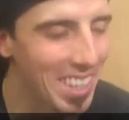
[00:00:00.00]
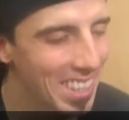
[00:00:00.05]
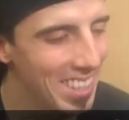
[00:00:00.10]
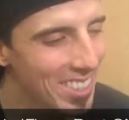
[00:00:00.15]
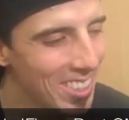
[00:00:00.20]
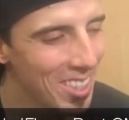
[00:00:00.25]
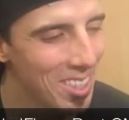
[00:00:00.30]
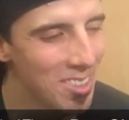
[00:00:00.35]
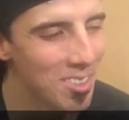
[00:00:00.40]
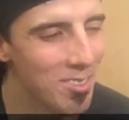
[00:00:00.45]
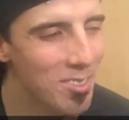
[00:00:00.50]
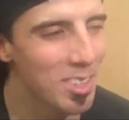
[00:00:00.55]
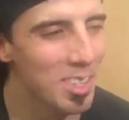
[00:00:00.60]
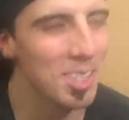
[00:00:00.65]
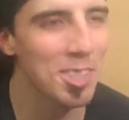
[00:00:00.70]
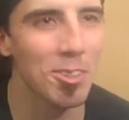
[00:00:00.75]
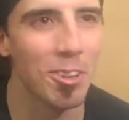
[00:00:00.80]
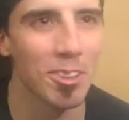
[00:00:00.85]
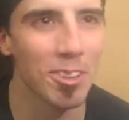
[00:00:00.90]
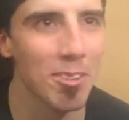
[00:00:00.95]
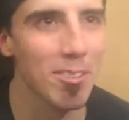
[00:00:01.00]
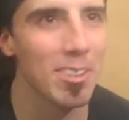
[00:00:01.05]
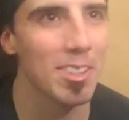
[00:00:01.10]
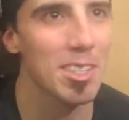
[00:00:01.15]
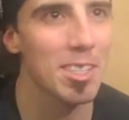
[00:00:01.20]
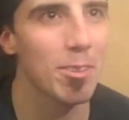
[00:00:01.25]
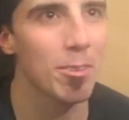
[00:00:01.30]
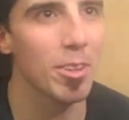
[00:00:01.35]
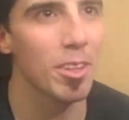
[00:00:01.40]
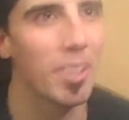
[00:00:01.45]
Try to be strong
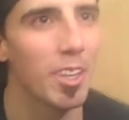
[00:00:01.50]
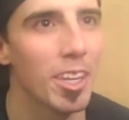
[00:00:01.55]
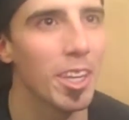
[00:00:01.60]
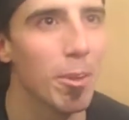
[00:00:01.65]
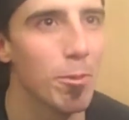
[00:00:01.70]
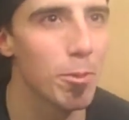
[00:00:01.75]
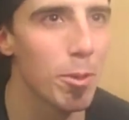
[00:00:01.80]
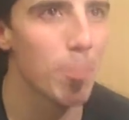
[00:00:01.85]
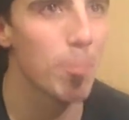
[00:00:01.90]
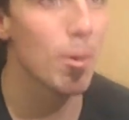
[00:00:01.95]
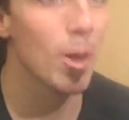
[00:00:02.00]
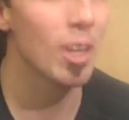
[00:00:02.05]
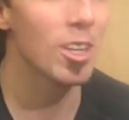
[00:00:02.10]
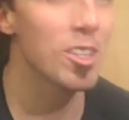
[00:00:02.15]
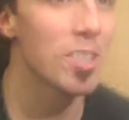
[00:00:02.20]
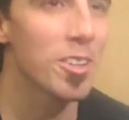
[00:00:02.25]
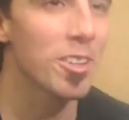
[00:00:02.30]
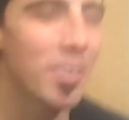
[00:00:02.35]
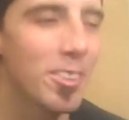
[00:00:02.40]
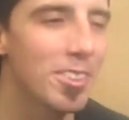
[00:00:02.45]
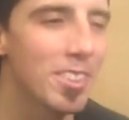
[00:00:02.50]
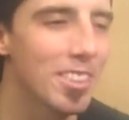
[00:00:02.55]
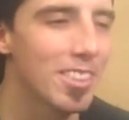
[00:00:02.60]
defensively and not give them much, you know, and